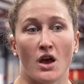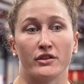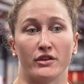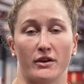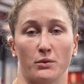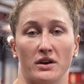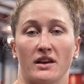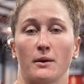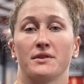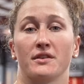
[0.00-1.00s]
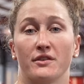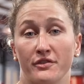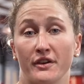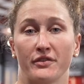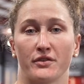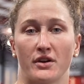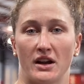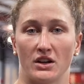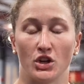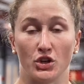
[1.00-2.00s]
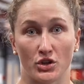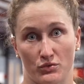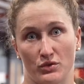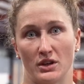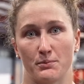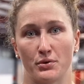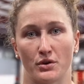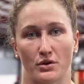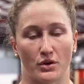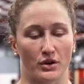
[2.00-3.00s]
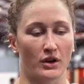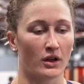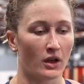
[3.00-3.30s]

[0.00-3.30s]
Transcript: so that when it comes to the 5th round, you can really put it on.